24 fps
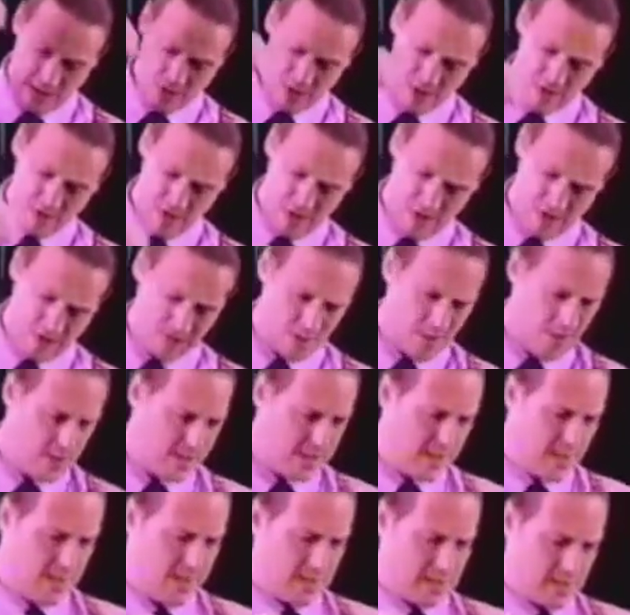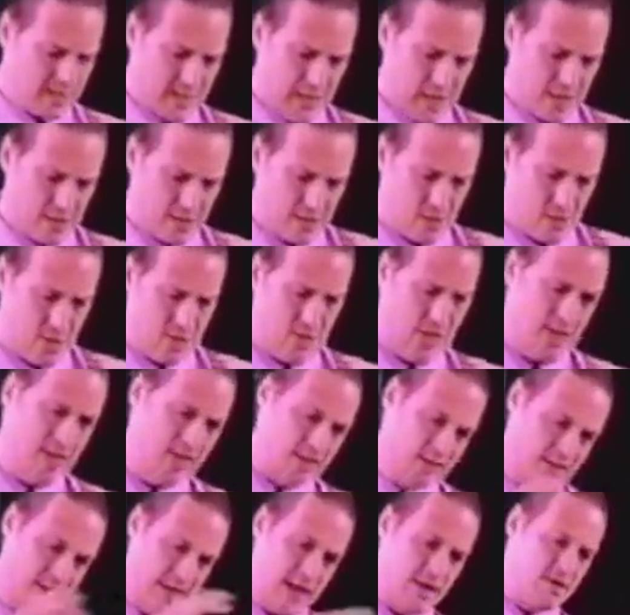So these two are connected, those two are
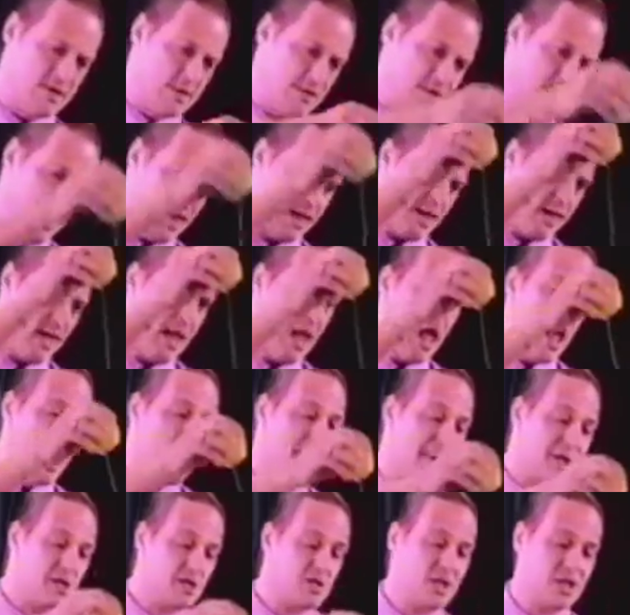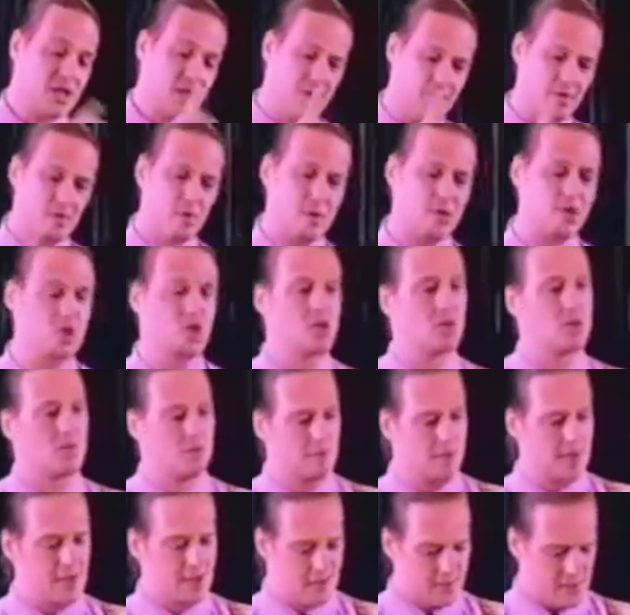connected, those two there. But you see, if it would...
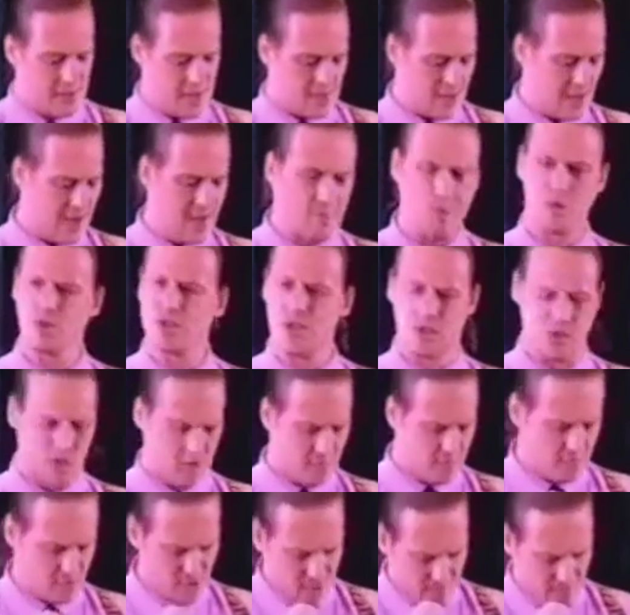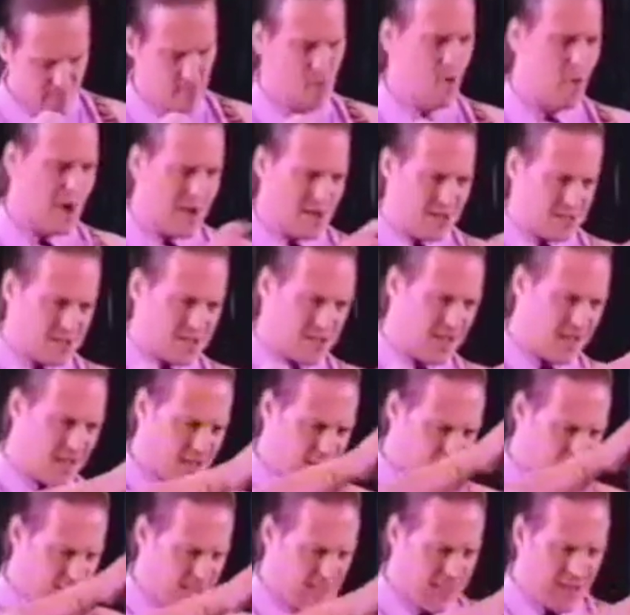No, I'm also confused. The blue one is
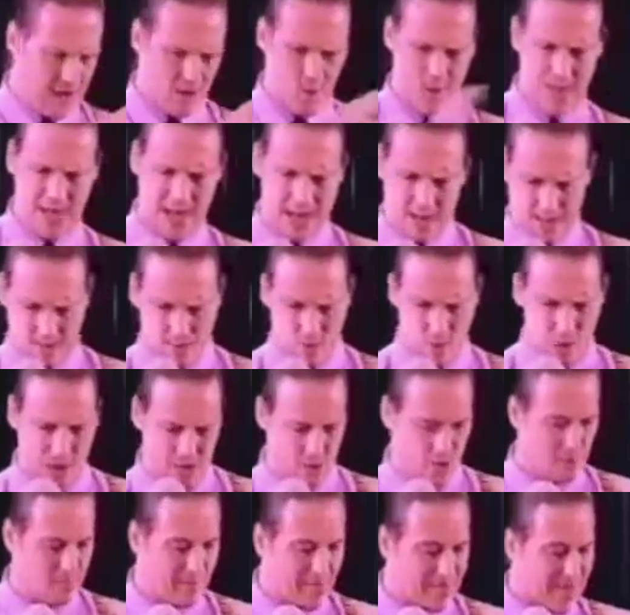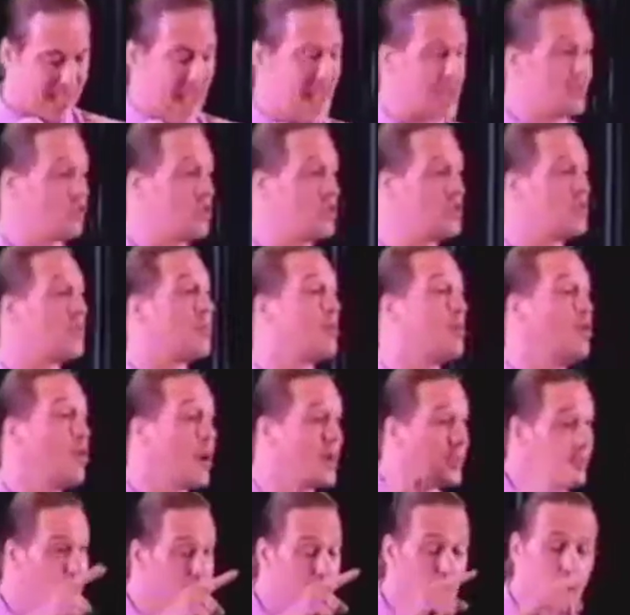connected to the yellow one and the white one. But actually the blue
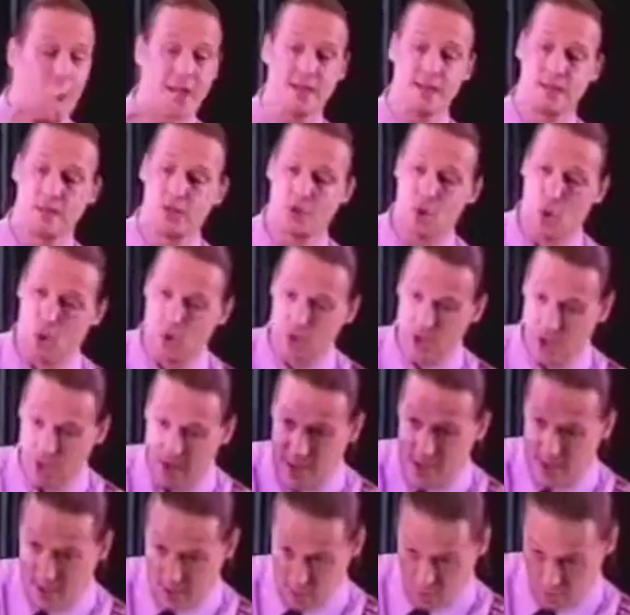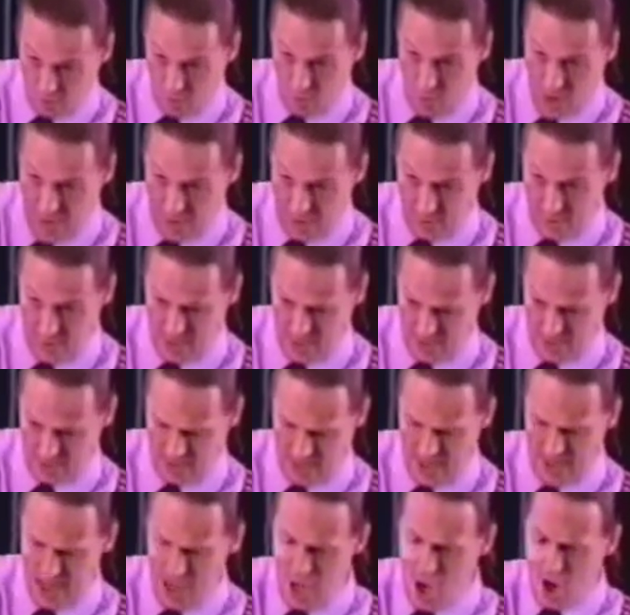one, if you want, is also connected to the white one,
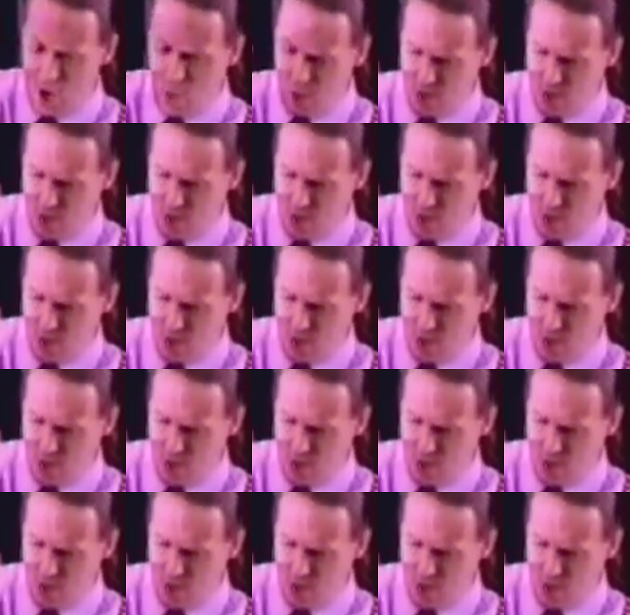okay?